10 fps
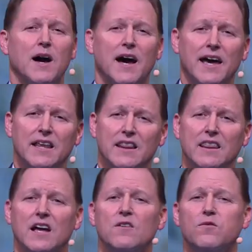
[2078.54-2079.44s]
my
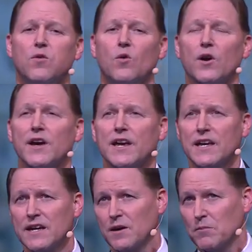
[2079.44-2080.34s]
love for
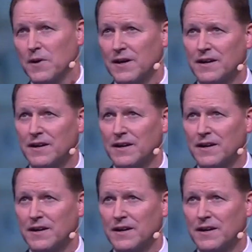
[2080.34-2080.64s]
him